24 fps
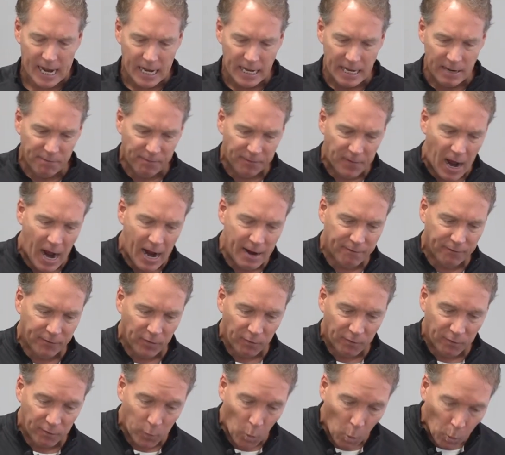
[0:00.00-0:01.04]
any five for
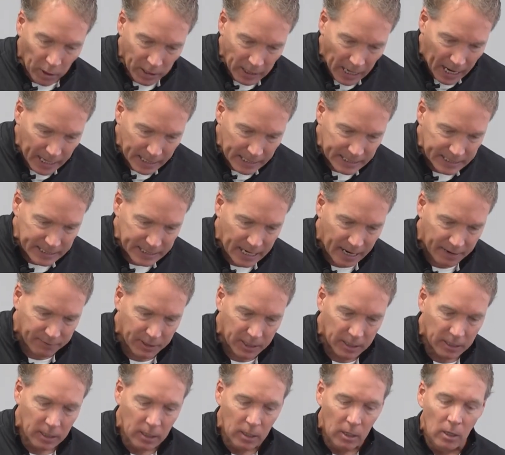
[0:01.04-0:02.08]
four
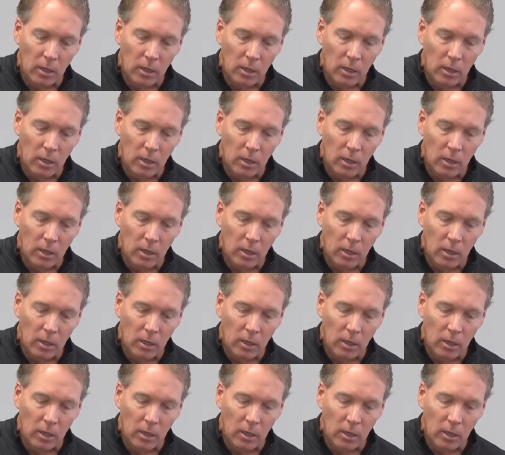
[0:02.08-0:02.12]
ninety-seven.